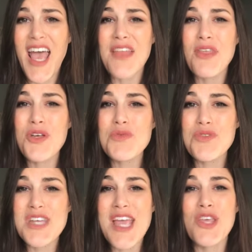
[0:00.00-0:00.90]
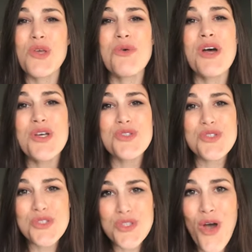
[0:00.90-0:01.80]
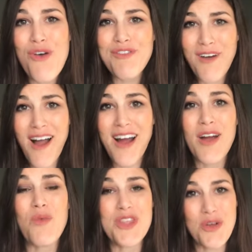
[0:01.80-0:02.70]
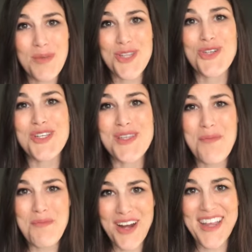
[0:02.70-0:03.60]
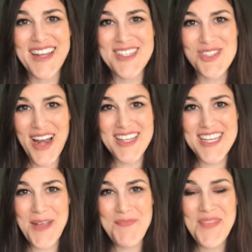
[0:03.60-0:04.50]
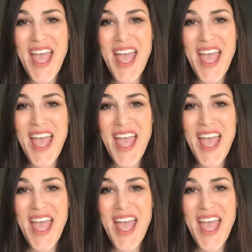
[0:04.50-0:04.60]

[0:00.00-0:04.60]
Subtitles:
and those will take you so far with your Pinterest marketing strategy.